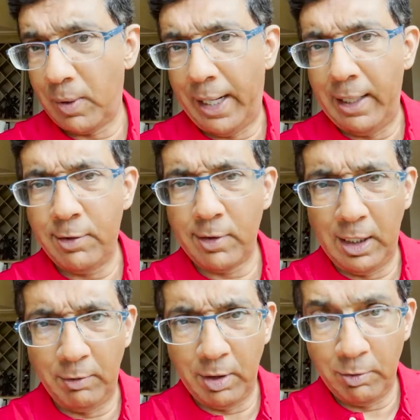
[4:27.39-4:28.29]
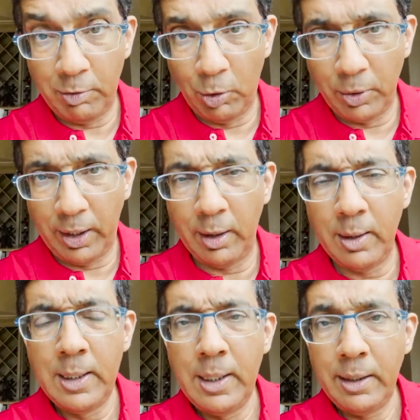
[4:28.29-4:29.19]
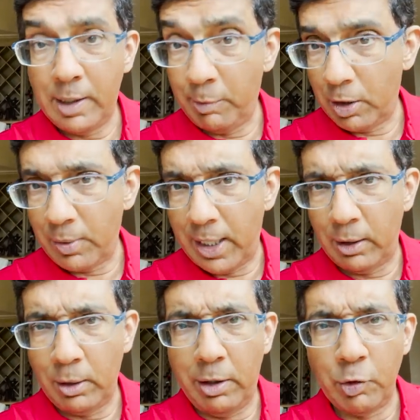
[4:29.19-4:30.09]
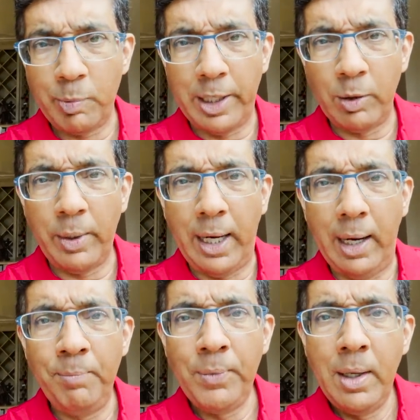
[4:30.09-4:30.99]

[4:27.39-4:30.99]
rights and even voting. Democratic laws, by the way.